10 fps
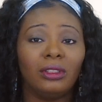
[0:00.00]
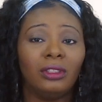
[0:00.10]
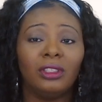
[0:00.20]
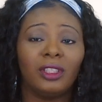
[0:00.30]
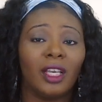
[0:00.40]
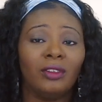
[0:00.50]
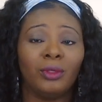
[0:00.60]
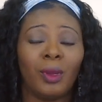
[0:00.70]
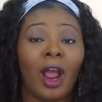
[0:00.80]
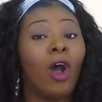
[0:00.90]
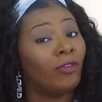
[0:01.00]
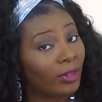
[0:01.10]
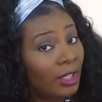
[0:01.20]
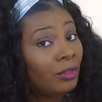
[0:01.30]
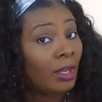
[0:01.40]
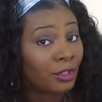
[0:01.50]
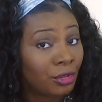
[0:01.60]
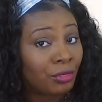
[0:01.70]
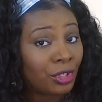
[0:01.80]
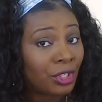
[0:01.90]
yourselves, but hopefully you
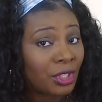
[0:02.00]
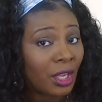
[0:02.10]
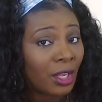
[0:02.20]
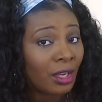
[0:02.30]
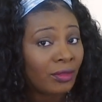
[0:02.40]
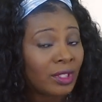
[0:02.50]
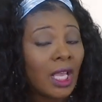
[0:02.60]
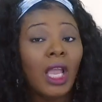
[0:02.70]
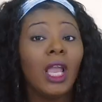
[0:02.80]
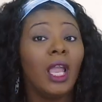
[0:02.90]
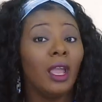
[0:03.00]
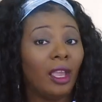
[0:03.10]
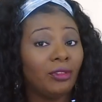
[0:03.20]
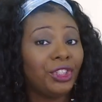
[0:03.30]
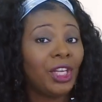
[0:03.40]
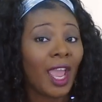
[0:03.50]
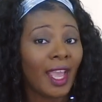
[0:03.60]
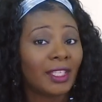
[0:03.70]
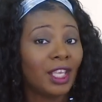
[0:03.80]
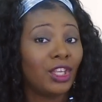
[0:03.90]
introduced yourselves if she
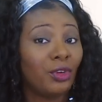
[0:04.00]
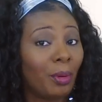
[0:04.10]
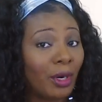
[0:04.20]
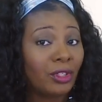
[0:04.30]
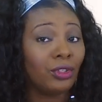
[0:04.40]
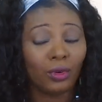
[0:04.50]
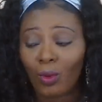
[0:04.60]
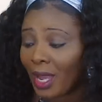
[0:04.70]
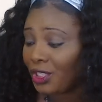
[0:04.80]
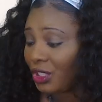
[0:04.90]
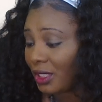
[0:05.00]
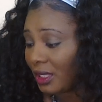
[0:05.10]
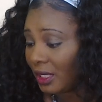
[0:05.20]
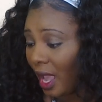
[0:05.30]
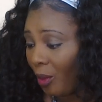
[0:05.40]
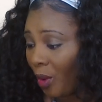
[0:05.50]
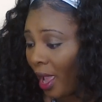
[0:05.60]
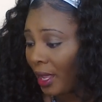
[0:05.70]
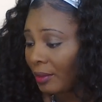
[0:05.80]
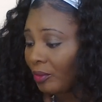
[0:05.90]
asking you personal questions that
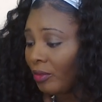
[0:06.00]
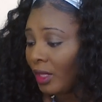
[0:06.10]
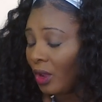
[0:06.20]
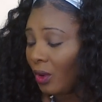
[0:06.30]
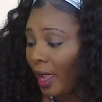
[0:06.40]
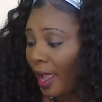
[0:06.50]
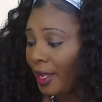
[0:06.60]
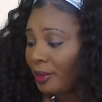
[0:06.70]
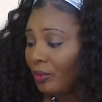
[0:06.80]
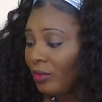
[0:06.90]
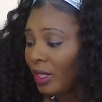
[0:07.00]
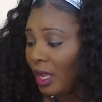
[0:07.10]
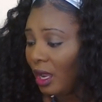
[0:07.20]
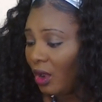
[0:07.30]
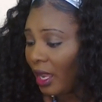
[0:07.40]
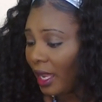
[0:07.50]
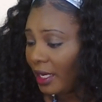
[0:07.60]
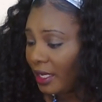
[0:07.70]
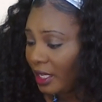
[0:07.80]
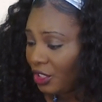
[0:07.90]
way, okay? Okay,
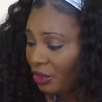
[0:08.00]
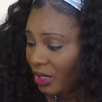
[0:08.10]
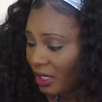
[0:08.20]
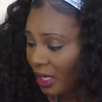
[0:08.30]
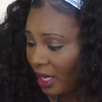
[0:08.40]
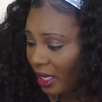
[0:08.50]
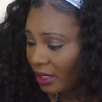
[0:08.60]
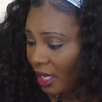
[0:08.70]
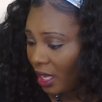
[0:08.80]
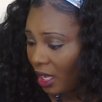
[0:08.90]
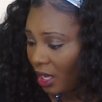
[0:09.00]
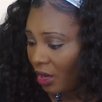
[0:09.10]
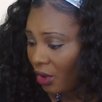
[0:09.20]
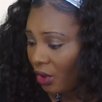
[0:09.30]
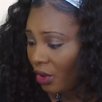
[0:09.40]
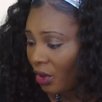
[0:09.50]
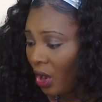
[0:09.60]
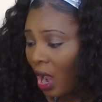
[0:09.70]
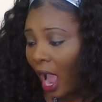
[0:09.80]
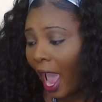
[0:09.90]
and then you says here,
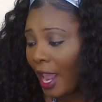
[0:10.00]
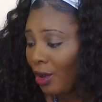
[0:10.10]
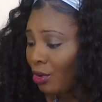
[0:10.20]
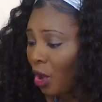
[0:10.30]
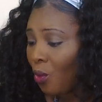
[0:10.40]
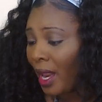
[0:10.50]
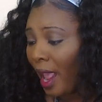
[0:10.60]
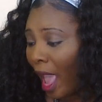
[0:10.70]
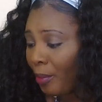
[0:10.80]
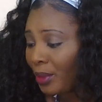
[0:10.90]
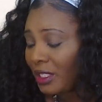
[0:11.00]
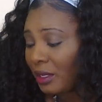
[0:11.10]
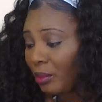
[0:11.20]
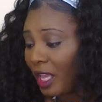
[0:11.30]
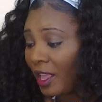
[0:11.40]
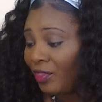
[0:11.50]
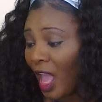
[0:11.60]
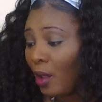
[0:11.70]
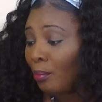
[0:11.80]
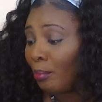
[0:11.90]
I don't know what happened to me in
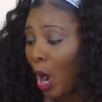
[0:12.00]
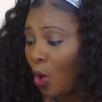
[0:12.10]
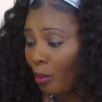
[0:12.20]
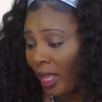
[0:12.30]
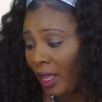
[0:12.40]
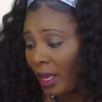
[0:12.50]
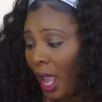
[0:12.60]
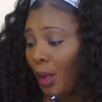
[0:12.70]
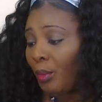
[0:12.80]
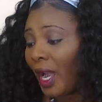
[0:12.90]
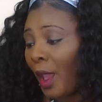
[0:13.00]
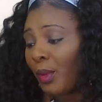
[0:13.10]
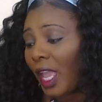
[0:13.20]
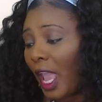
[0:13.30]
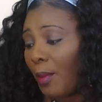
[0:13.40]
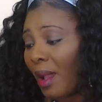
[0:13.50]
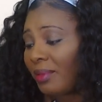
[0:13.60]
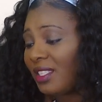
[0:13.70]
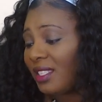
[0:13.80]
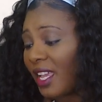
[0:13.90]
that moment, but I became
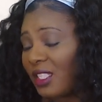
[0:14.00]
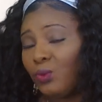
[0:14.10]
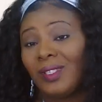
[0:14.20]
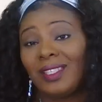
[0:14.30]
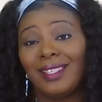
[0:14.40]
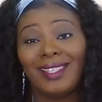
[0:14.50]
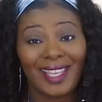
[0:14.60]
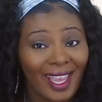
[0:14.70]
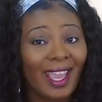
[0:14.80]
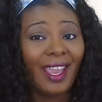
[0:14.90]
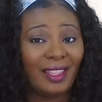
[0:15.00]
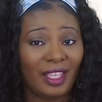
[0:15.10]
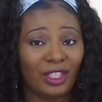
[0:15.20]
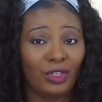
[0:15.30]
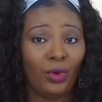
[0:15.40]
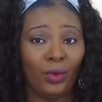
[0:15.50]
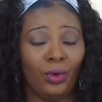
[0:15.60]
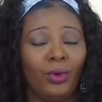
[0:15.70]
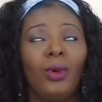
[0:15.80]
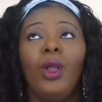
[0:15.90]
obsessed with seeing this
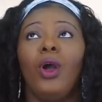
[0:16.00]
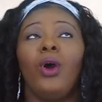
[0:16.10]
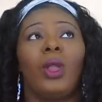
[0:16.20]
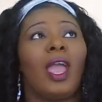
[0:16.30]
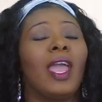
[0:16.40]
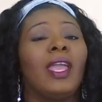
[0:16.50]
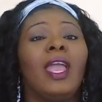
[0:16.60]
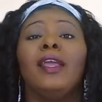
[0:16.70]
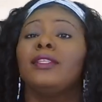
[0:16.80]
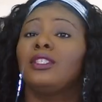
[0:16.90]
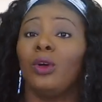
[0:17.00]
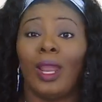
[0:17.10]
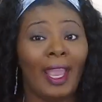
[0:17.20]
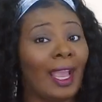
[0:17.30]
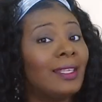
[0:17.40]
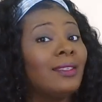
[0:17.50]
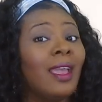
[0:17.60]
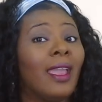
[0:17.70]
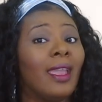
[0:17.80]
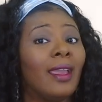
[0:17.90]
girl, okay? So like I
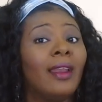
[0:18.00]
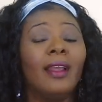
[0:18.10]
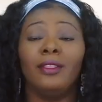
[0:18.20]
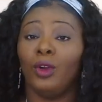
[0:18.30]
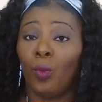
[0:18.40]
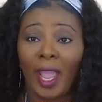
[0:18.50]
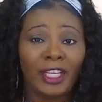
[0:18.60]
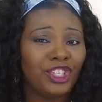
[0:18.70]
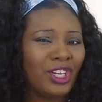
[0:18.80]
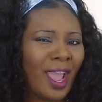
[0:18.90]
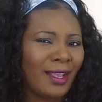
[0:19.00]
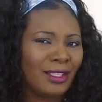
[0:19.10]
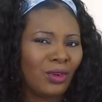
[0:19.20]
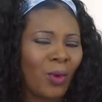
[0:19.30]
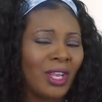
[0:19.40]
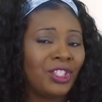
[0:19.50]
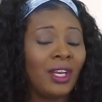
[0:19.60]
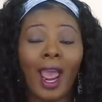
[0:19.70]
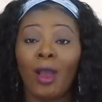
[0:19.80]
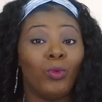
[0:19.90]
said, the way she asked the
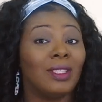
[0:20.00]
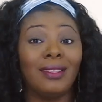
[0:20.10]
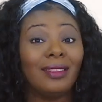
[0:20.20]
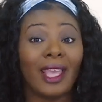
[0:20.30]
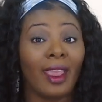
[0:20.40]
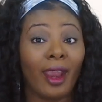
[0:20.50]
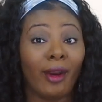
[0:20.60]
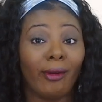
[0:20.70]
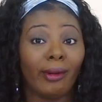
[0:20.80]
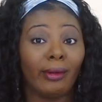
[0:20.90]
question, I wasn't there.